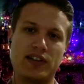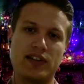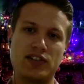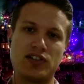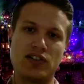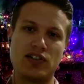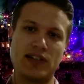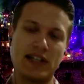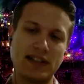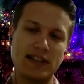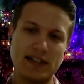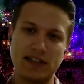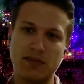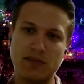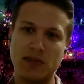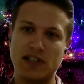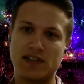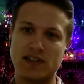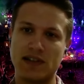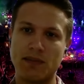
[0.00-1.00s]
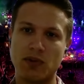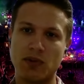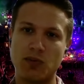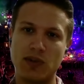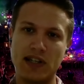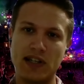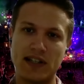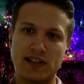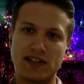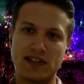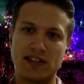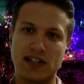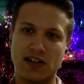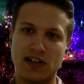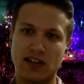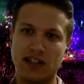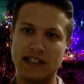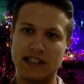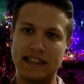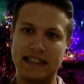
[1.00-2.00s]
this year. And that doesn't mean something we
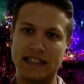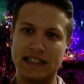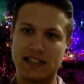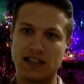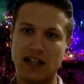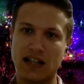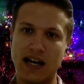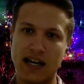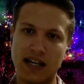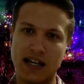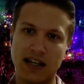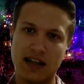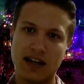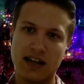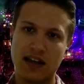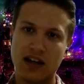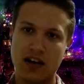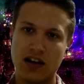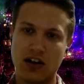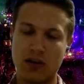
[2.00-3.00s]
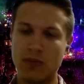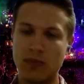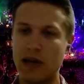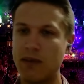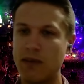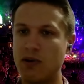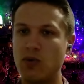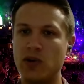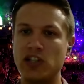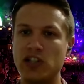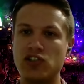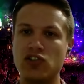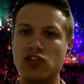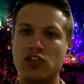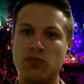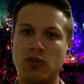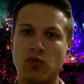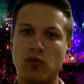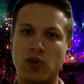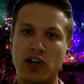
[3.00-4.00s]
necessarily dislike, or maybe we
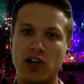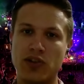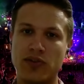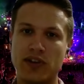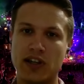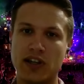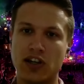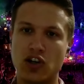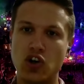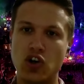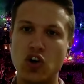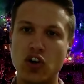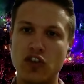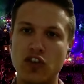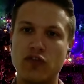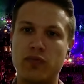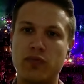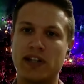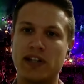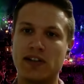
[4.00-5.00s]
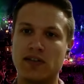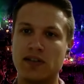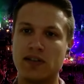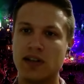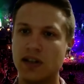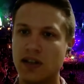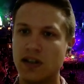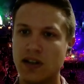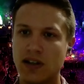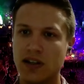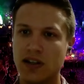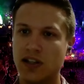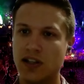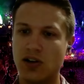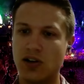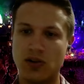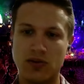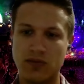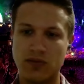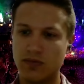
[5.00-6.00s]
do. But what do you think could have been, you
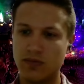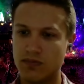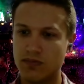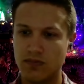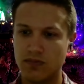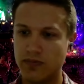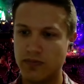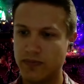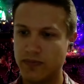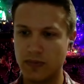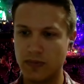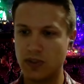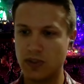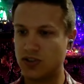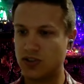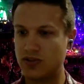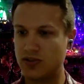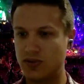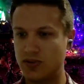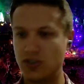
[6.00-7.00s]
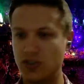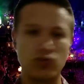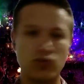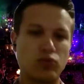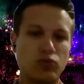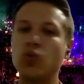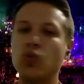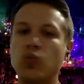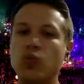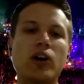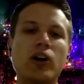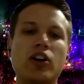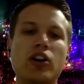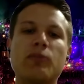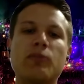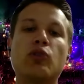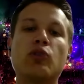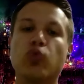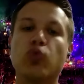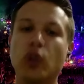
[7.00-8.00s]
know, what could
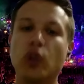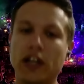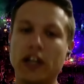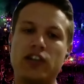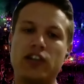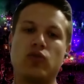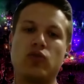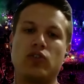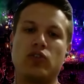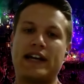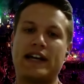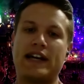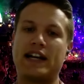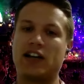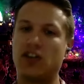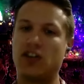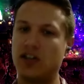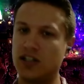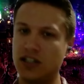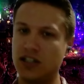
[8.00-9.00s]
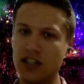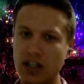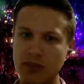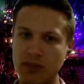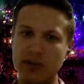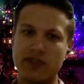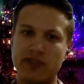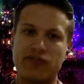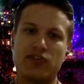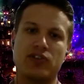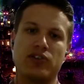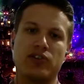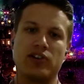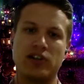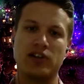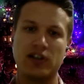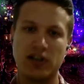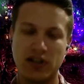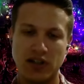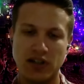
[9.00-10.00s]
have been really cool had it gone a little bit further?
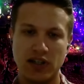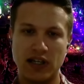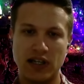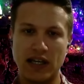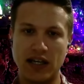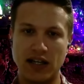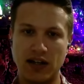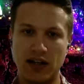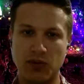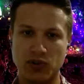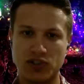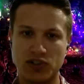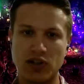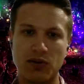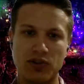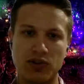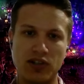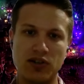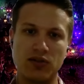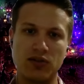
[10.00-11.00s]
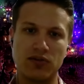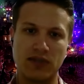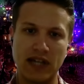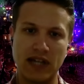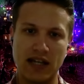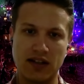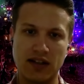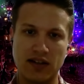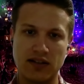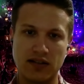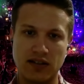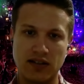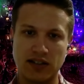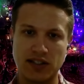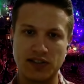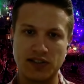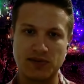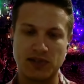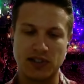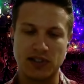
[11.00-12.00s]
And uh, we'll start with you, Kayla, on
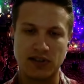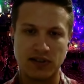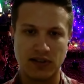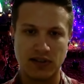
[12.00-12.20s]
this one.